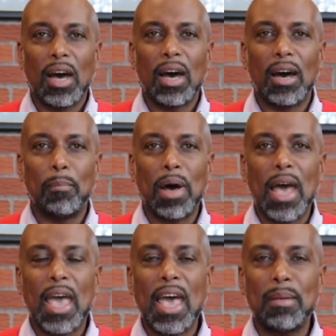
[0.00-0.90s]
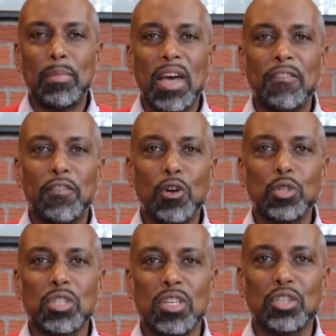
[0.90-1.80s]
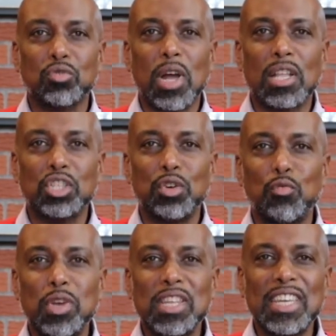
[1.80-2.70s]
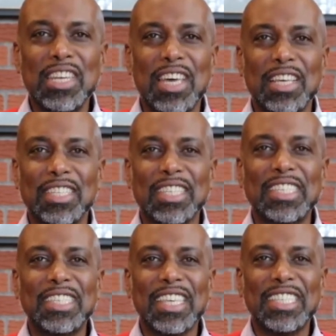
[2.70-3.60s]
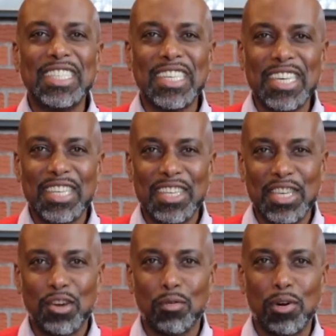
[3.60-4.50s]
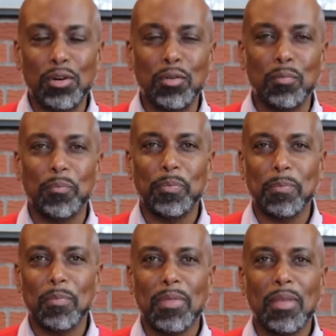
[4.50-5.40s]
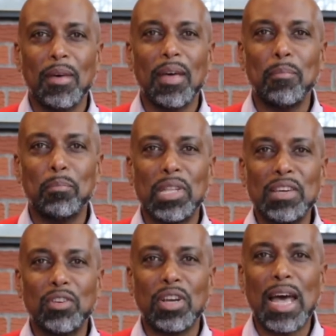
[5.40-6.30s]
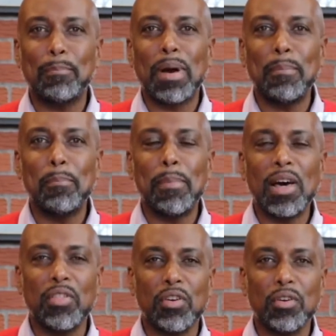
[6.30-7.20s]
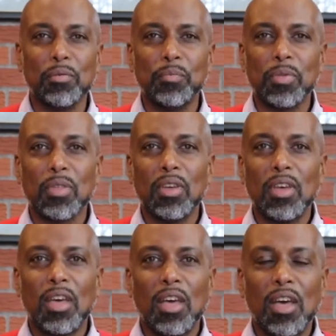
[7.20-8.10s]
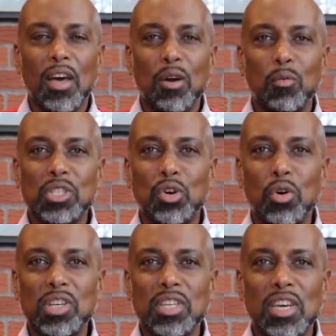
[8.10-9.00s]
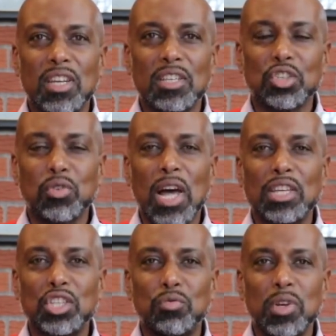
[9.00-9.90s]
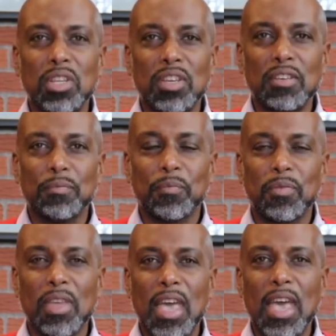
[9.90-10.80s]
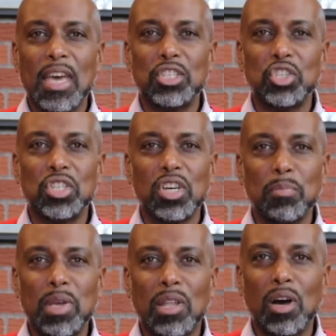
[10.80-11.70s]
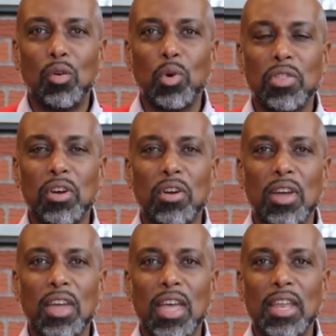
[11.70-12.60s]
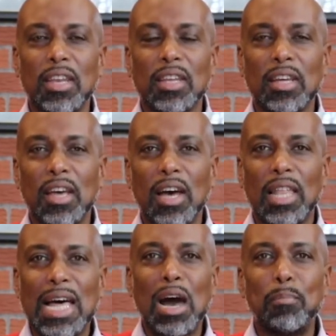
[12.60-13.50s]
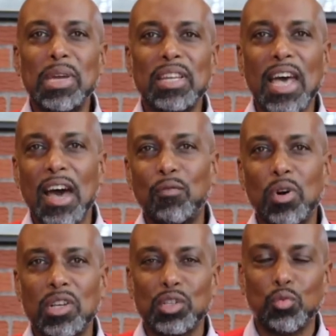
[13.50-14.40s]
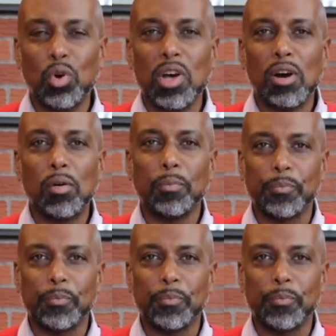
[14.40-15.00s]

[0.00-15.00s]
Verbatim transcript: I had my first astrology reading as a 16-year-old. Believe it or not, my mother was going to get an astrology reading, and she took me along with her and allowed me to have one as well.